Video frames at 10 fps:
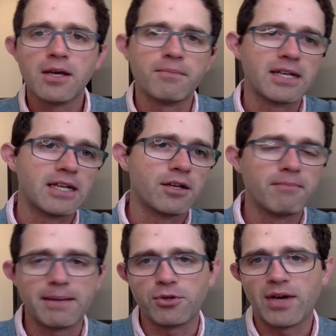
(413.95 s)
meaning
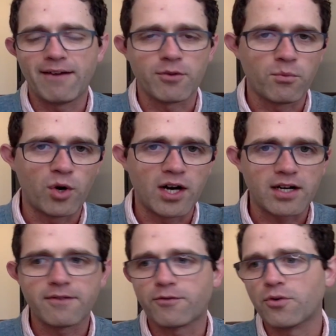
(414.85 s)
maybe you have them
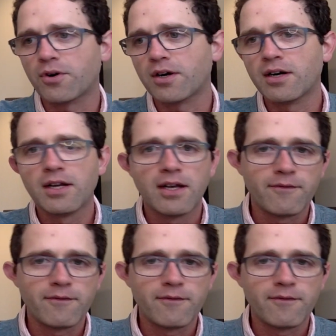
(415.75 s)
walk for